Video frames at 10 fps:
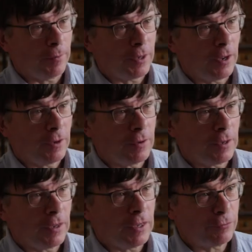I mean,
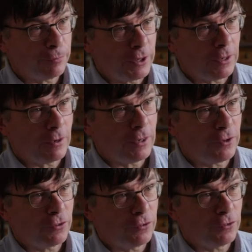it's pretty
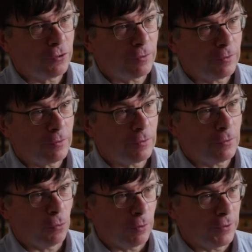clear to
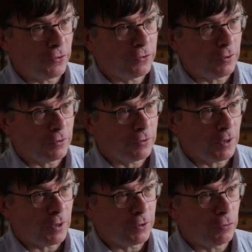all of us
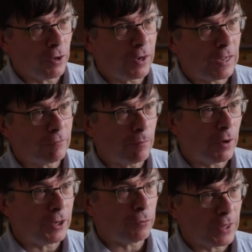that you don't have a
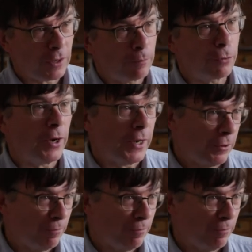mind without a brain.